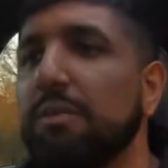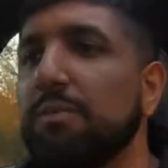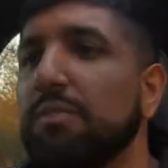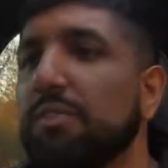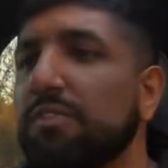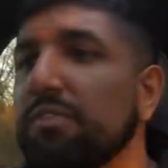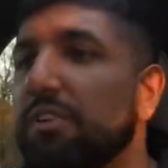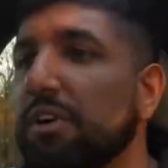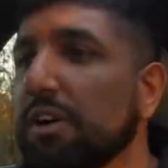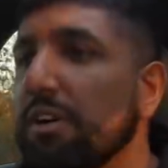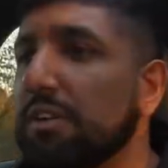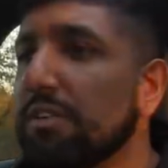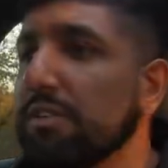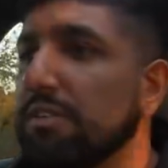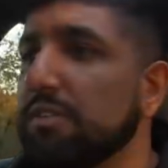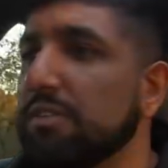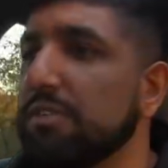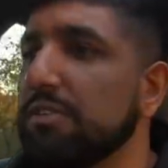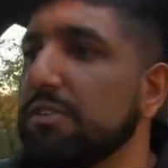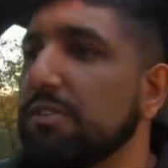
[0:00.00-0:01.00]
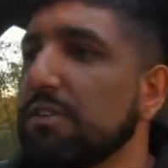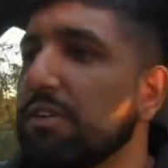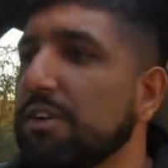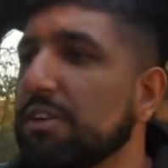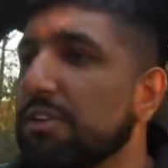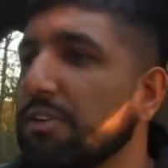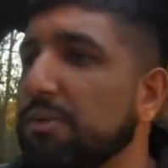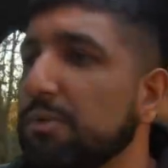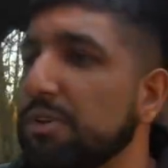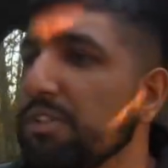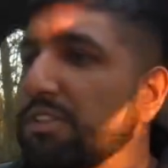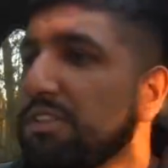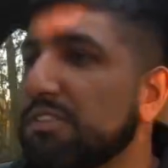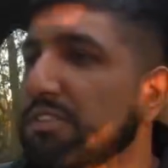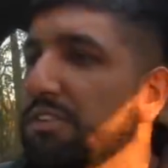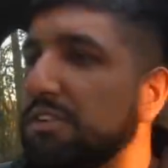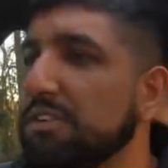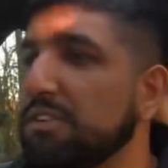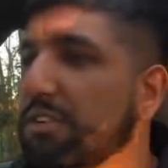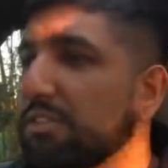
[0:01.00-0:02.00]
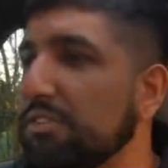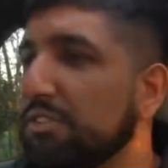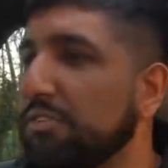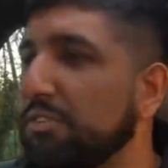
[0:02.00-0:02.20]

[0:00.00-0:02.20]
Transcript: We've got, I don't know what these are on the